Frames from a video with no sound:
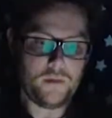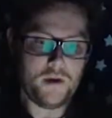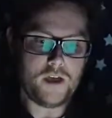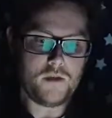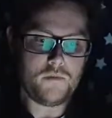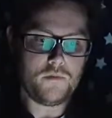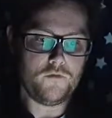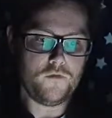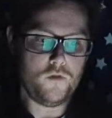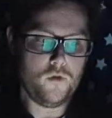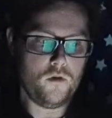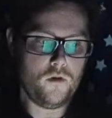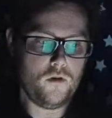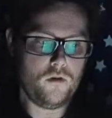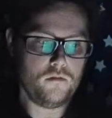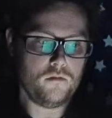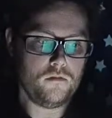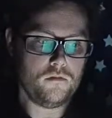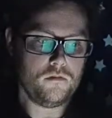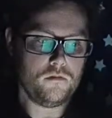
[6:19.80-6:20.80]
page before...
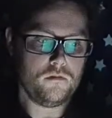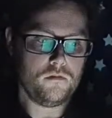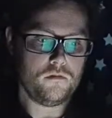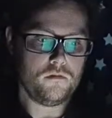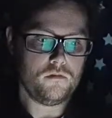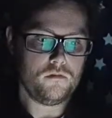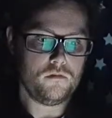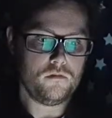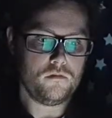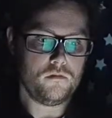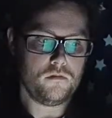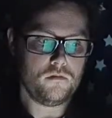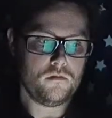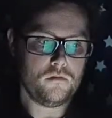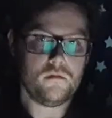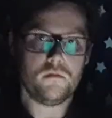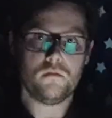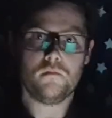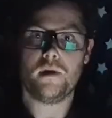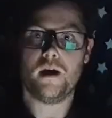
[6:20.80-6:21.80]

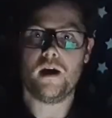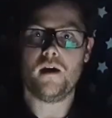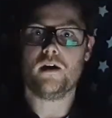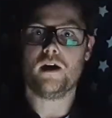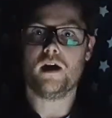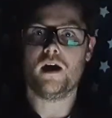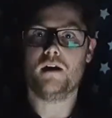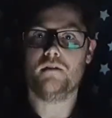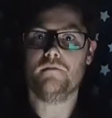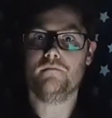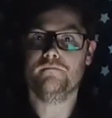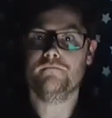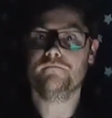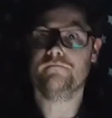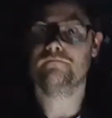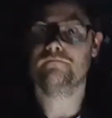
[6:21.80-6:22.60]
"Power cut!"